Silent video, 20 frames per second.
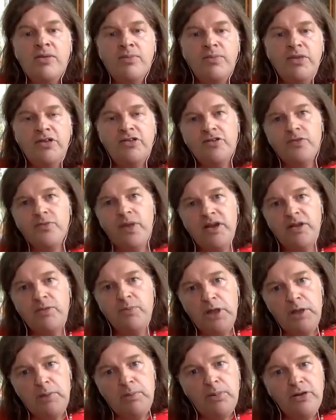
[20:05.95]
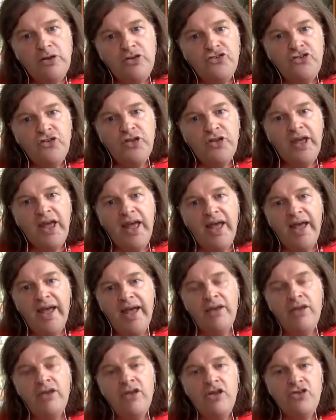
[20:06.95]
Meet as many people as you
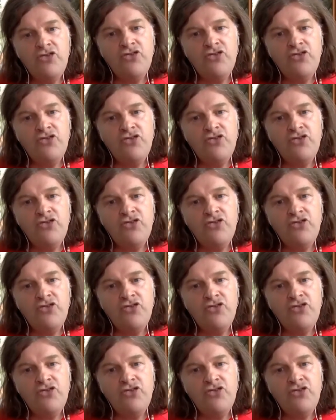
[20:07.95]
can.